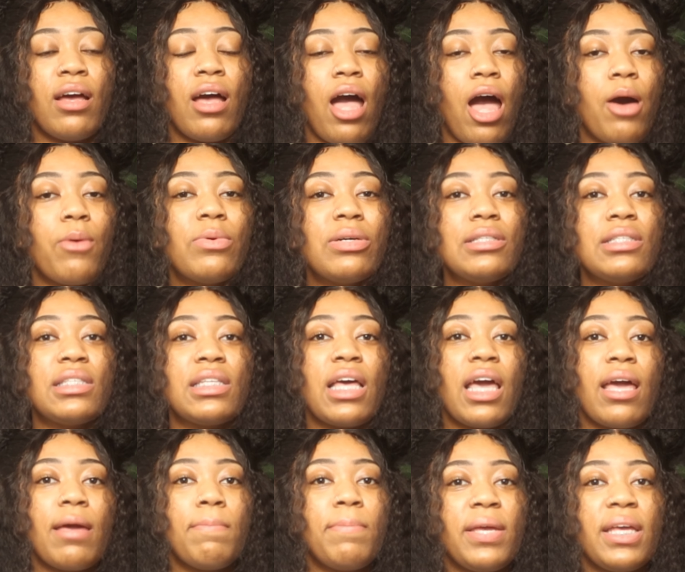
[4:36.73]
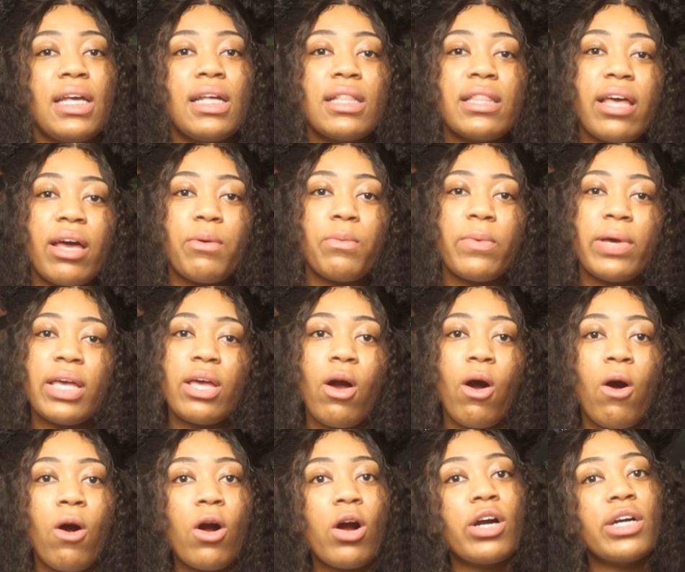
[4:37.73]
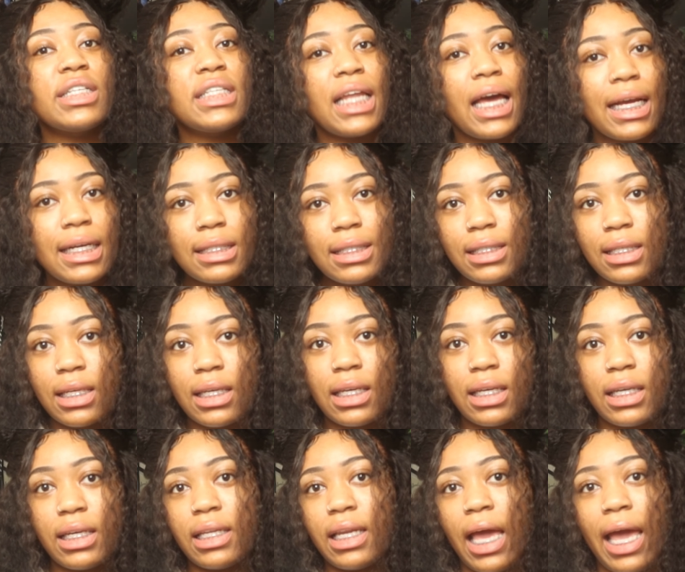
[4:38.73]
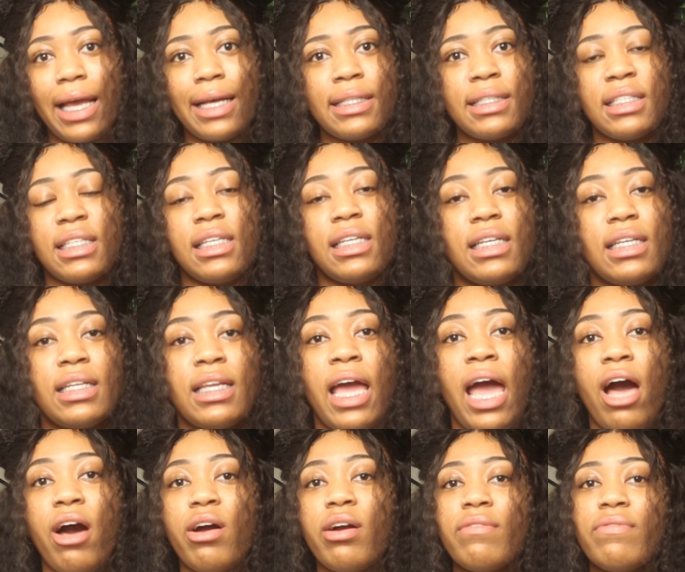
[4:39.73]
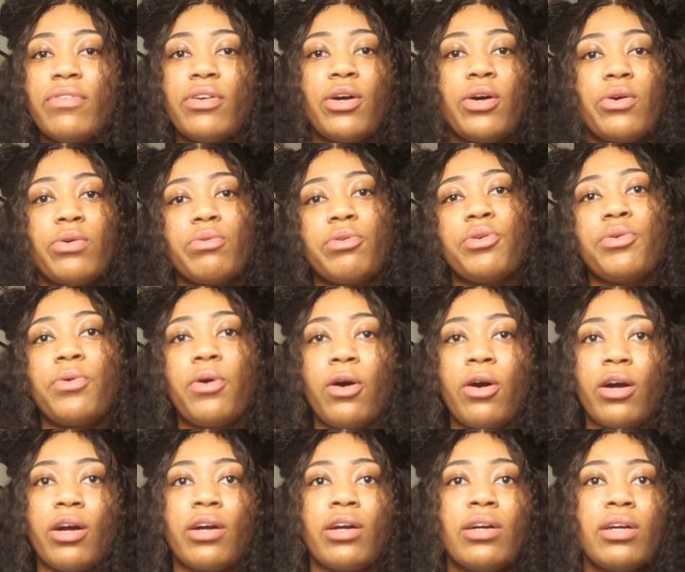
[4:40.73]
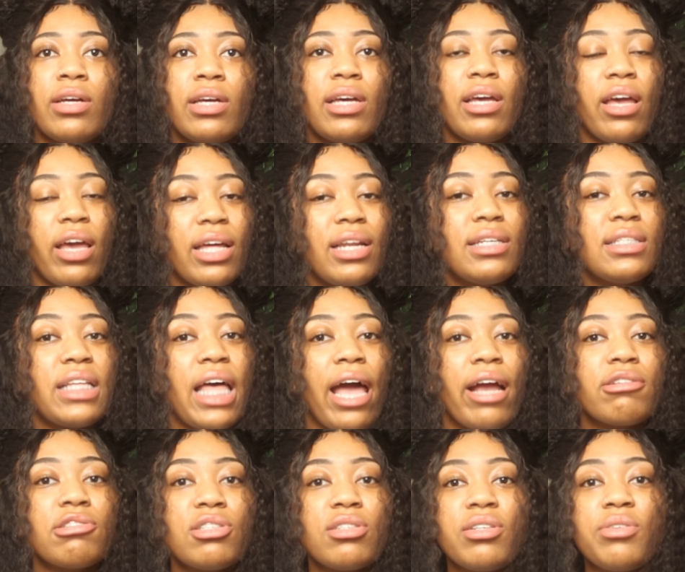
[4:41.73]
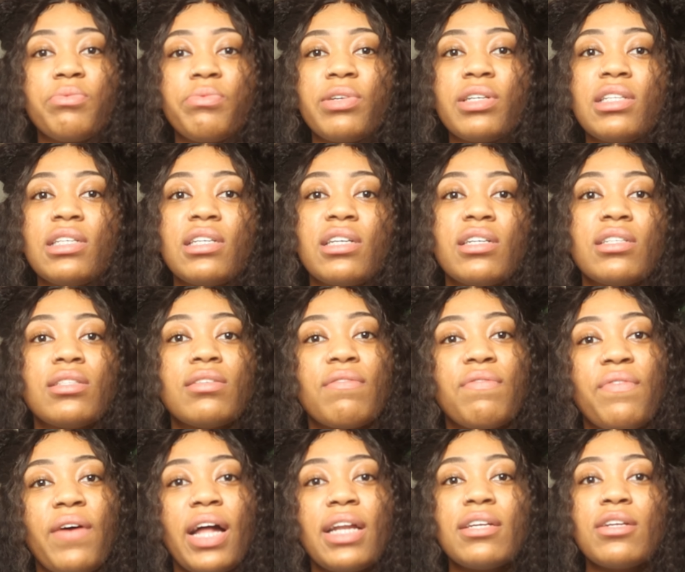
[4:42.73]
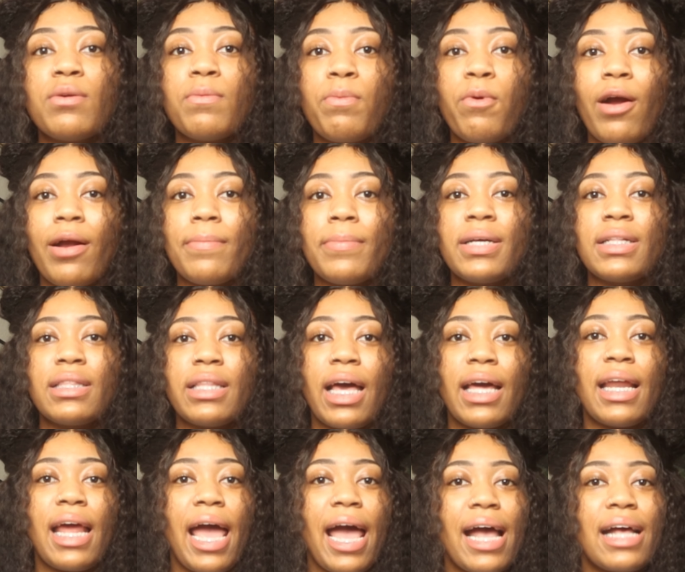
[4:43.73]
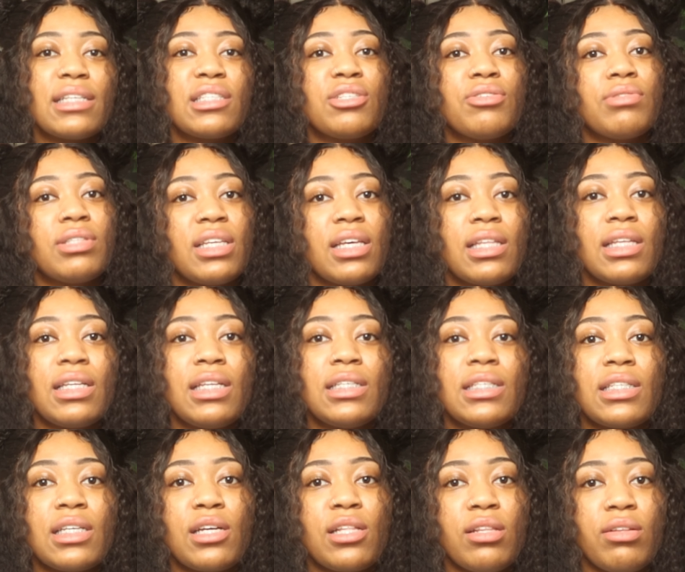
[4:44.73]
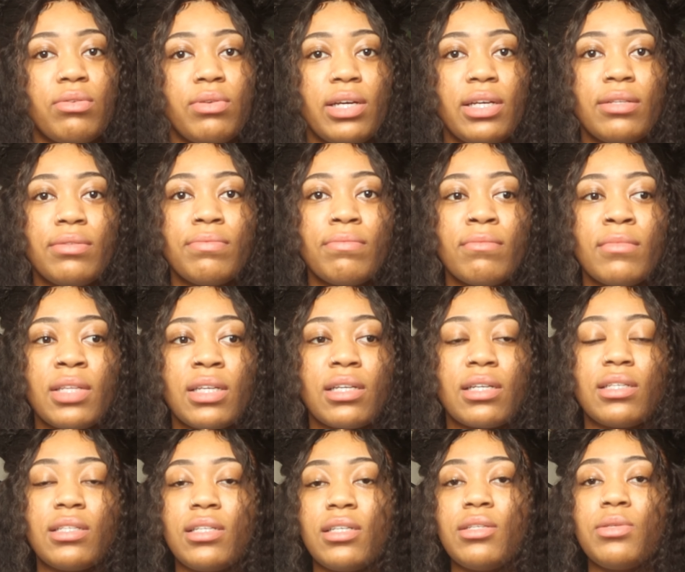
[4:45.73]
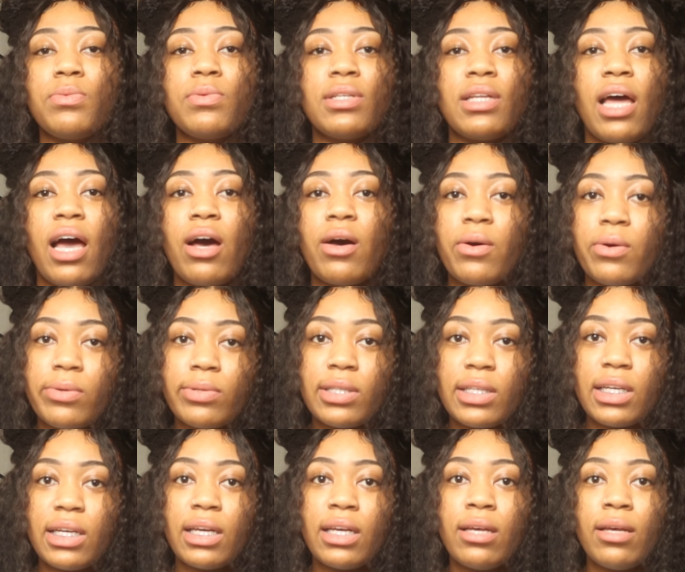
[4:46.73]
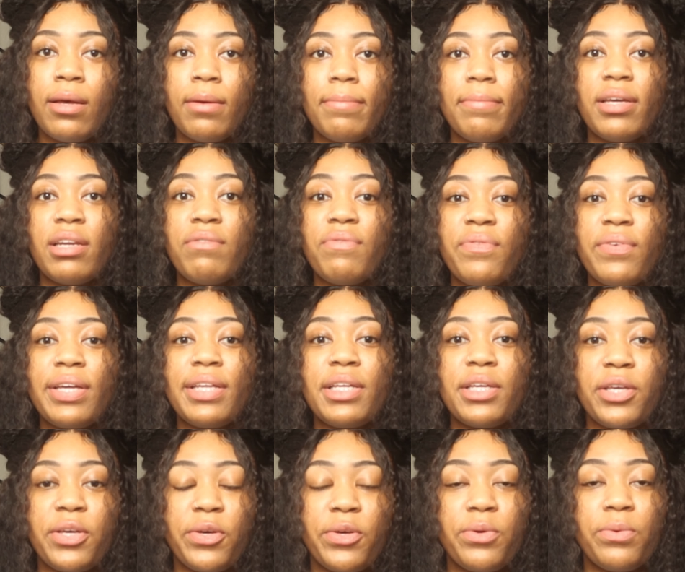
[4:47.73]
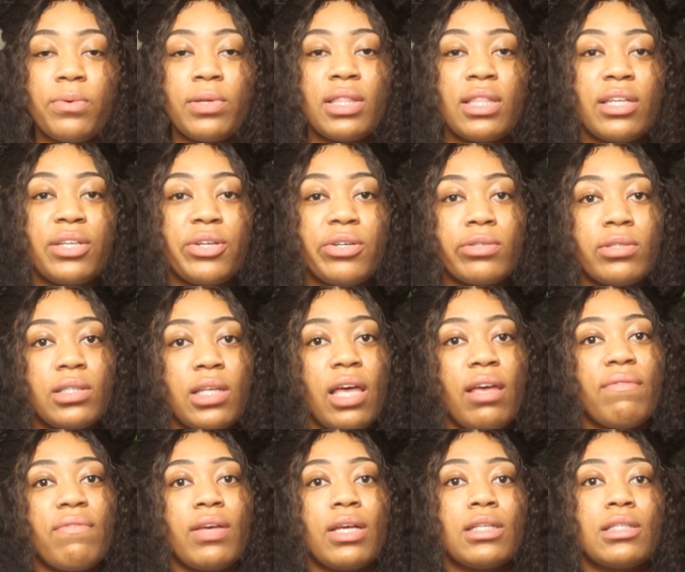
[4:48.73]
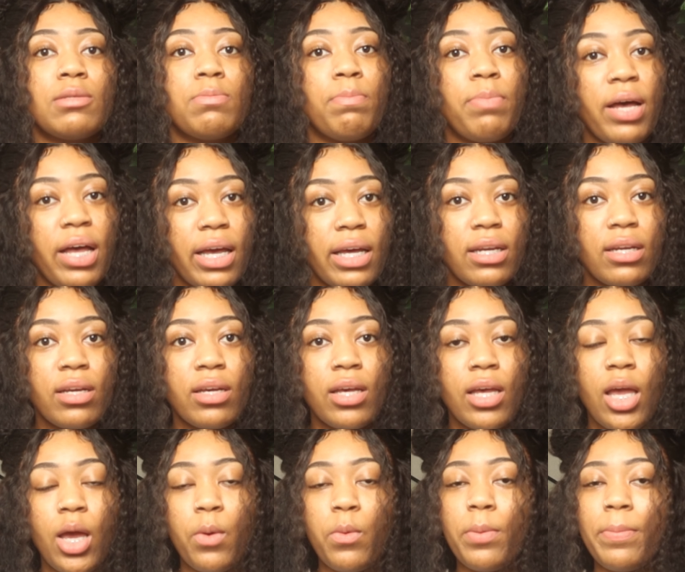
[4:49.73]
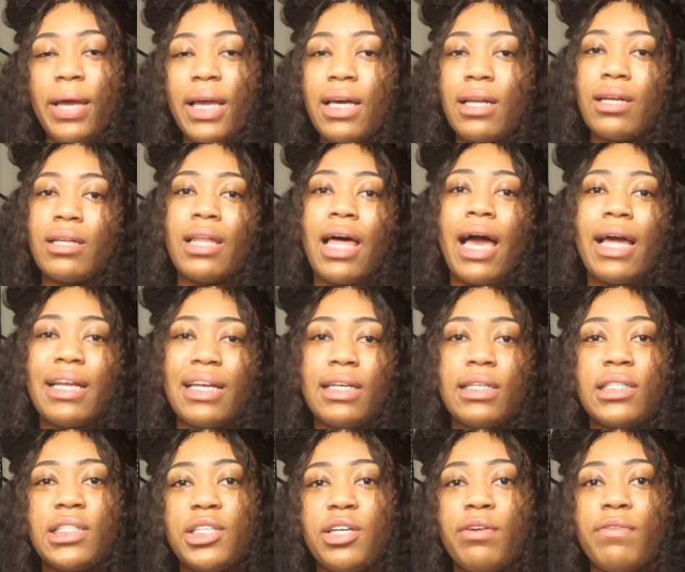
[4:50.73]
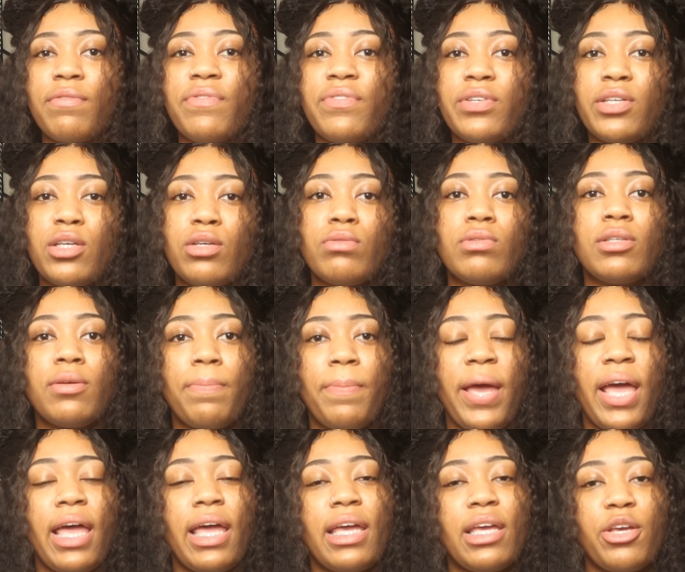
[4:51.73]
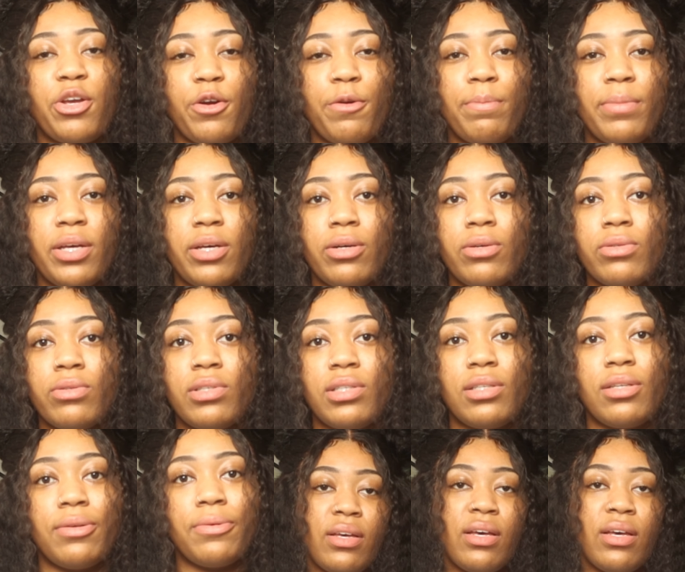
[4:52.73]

I would say, being that we are 19, 18, however old you are, it is actually really good to find an apartment that has utilities included, because this will not only benefit you within your savings, but it will make it a lot easier for you to pay your bills.